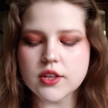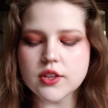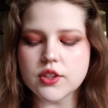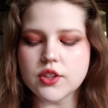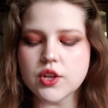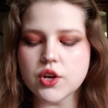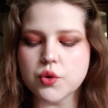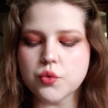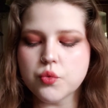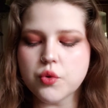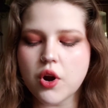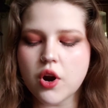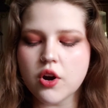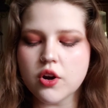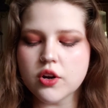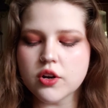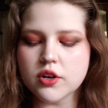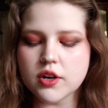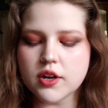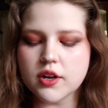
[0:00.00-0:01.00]
There
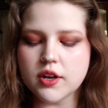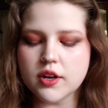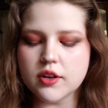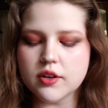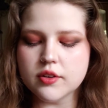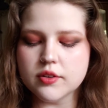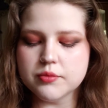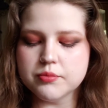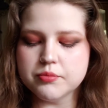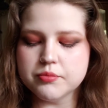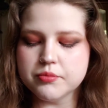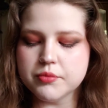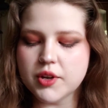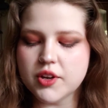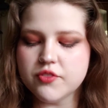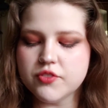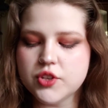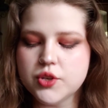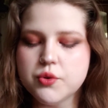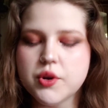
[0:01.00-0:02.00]
are
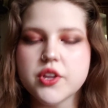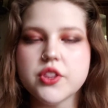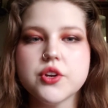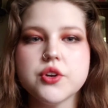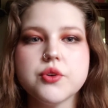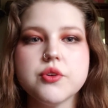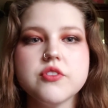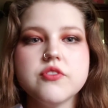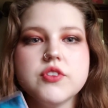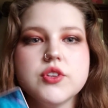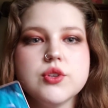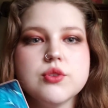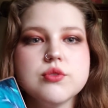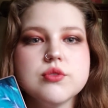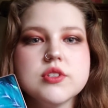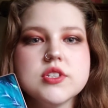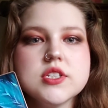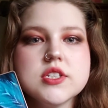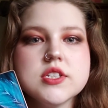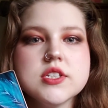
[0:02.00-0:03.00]
a few other
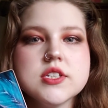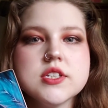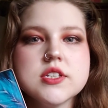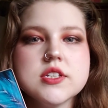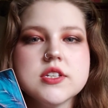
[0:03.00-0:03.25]
reviews